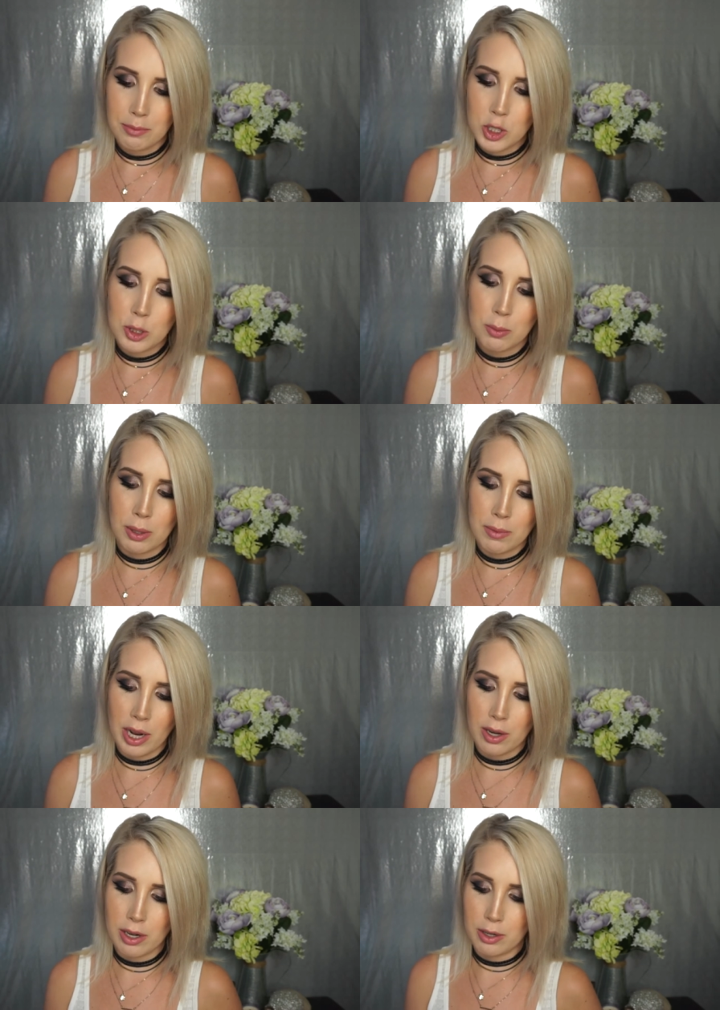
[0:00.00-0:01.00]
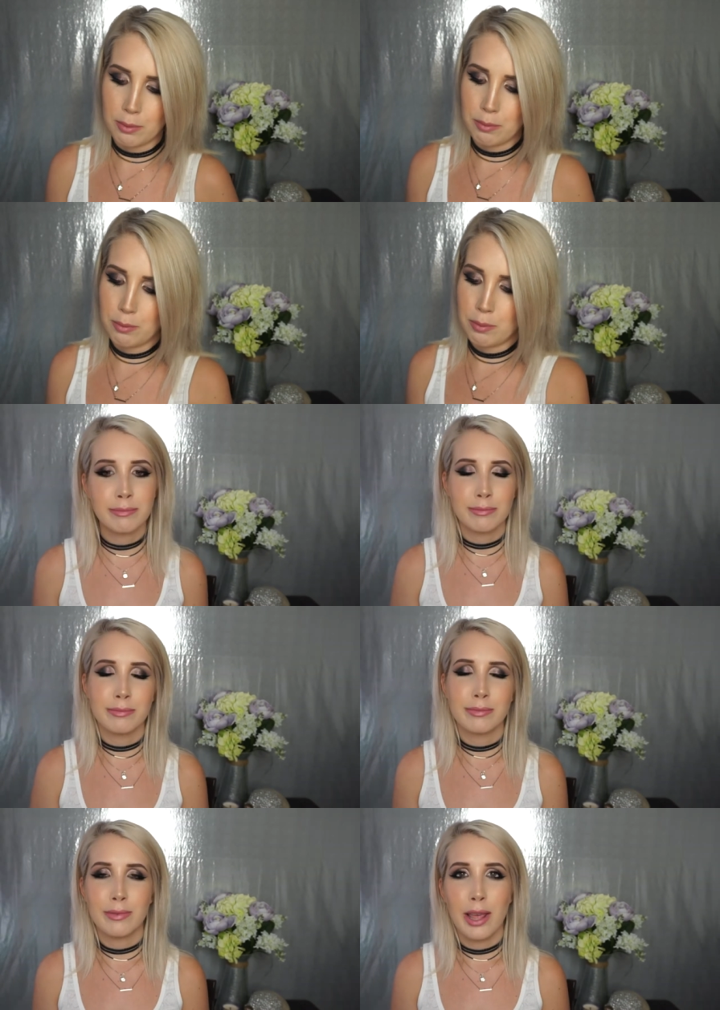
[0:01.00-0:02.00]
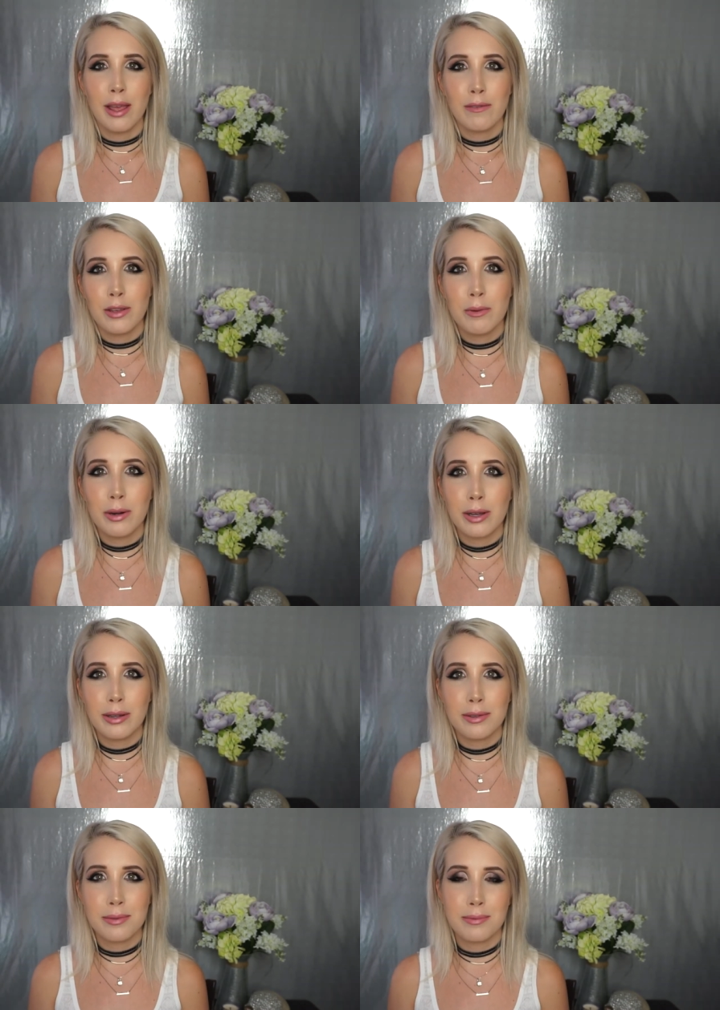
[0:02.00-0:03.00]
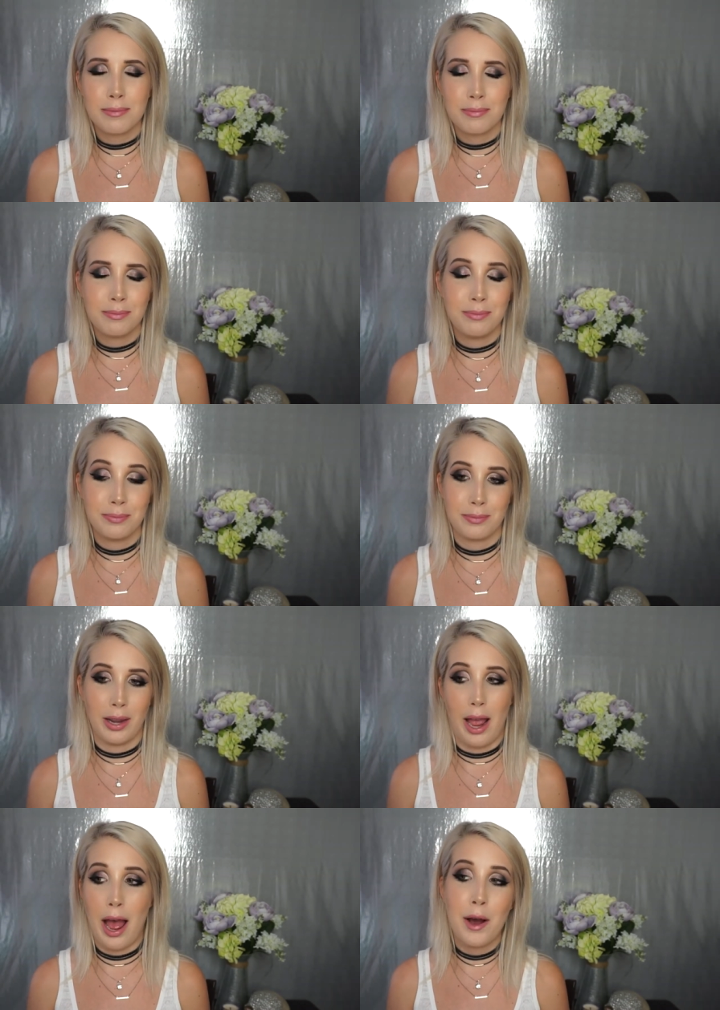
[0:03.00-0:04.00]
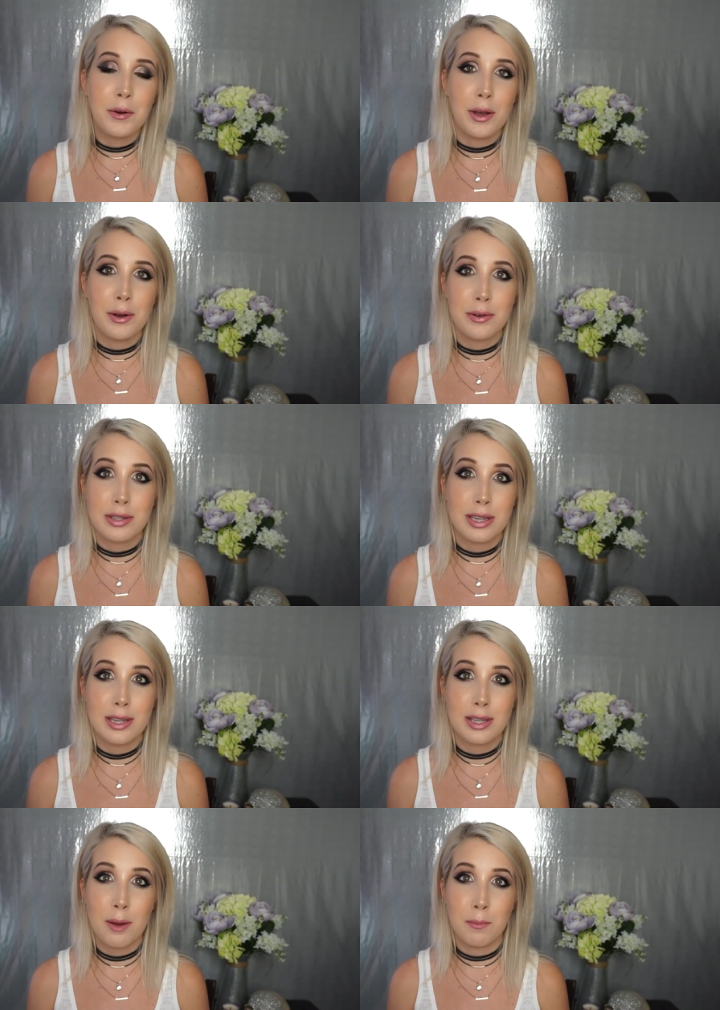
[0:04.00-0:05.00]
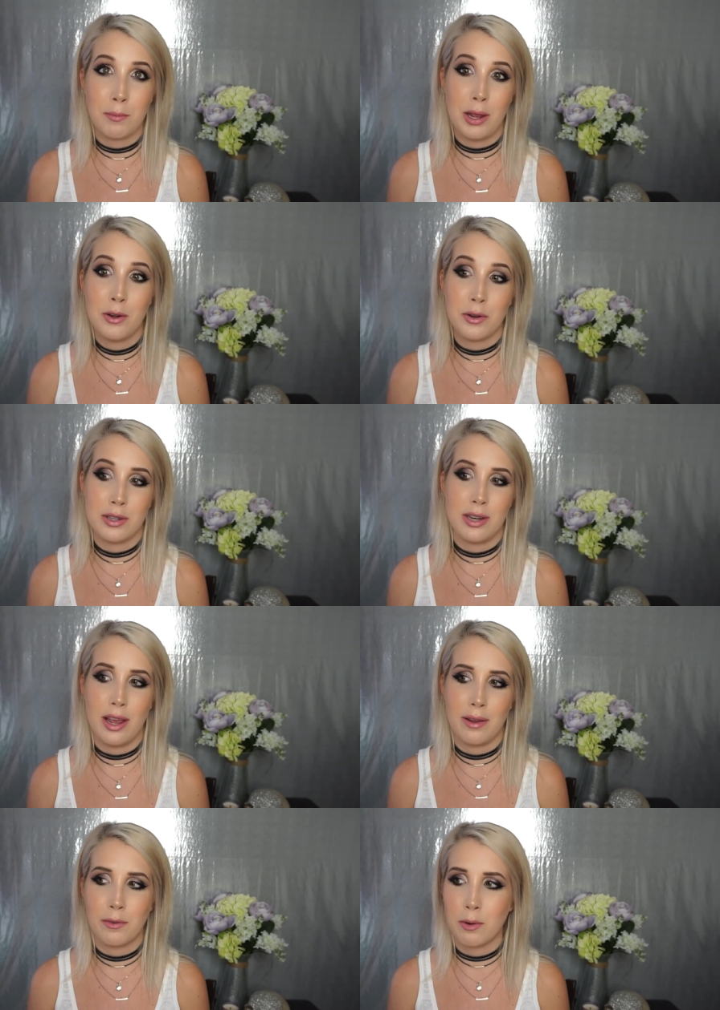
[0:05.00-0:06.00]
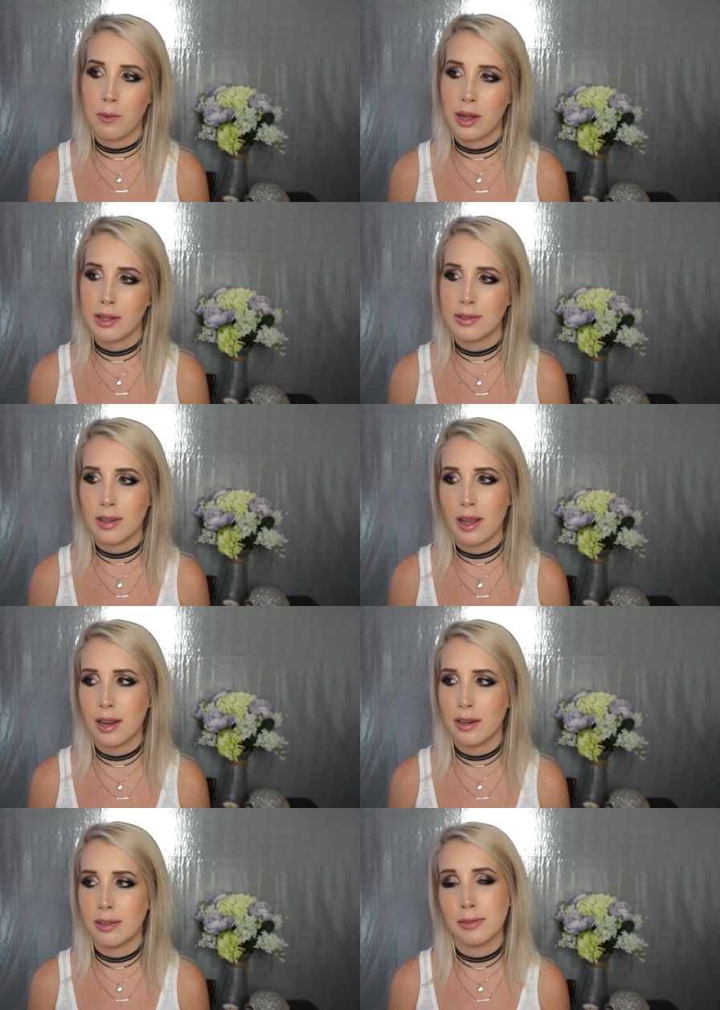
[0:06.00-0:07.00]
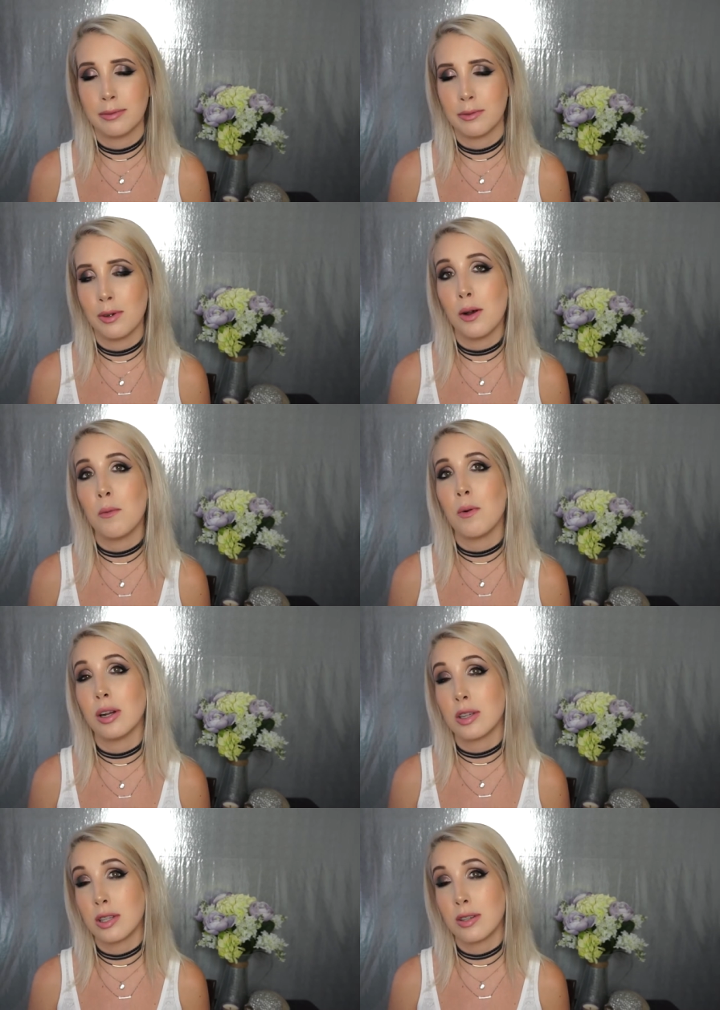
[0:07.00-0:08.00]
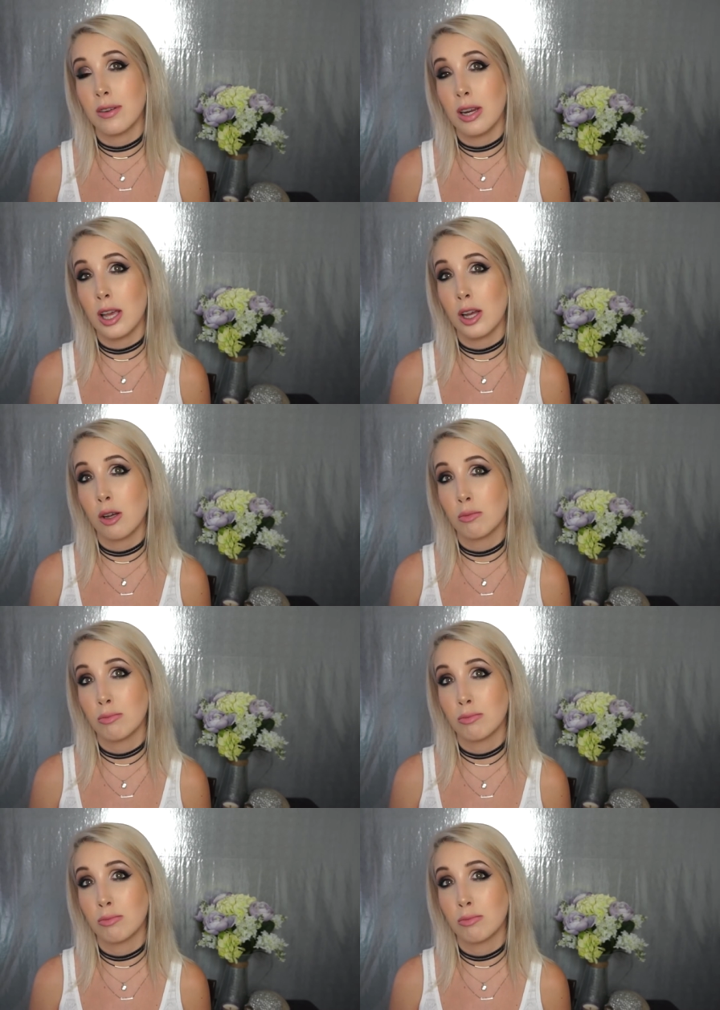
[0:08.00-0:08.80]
Just put them down here. If you wanna I don't know, see something interesting for once, then watch this video.